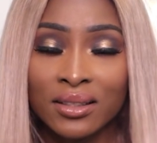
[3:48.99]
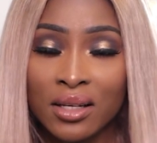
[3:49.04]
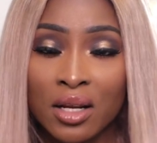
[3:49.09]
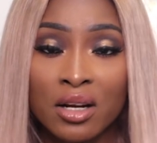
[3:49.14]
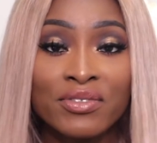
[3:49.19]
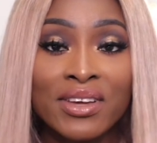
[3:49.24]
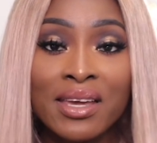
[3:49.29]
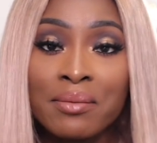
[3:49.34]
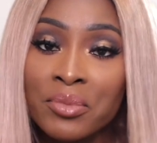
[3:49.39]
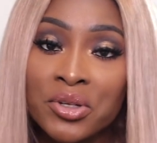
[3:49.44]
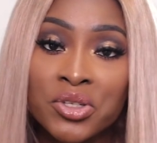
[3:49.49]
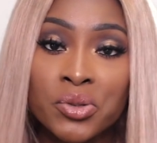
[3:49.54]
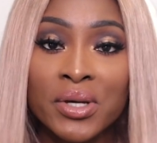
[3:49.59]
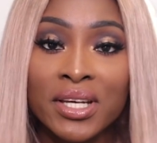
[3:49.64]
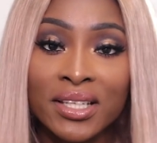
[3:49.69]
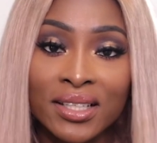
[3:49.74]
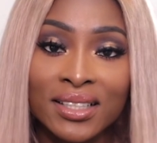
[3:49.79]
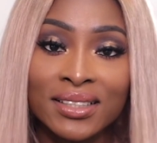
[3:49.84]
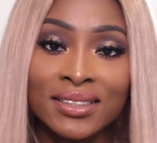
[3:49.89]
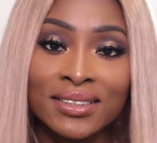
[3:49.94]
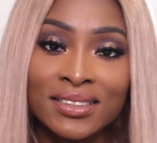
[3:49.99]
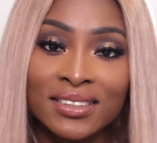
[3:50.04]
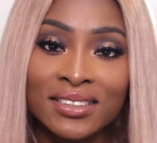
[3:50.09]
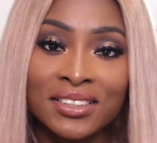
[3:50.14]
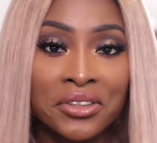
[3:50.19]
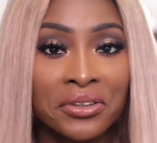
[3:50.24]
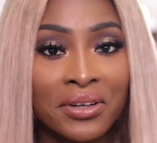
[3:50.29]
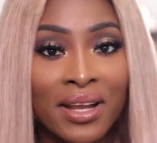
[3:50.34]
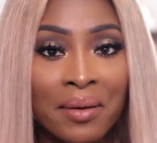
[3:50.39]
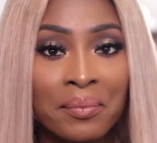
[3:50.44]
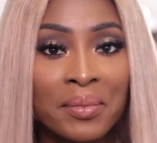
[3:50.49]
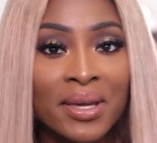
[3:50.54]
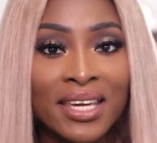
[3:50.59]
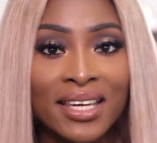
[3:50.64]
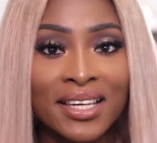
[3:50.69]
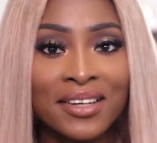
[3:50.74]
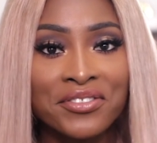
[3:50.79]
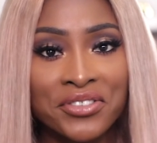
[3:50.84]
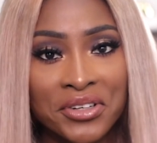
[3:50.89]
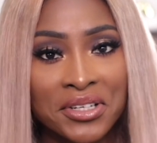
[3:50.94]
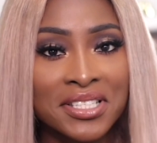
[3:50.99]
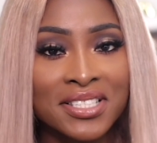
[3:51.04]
lot of in-betweeners you know like me for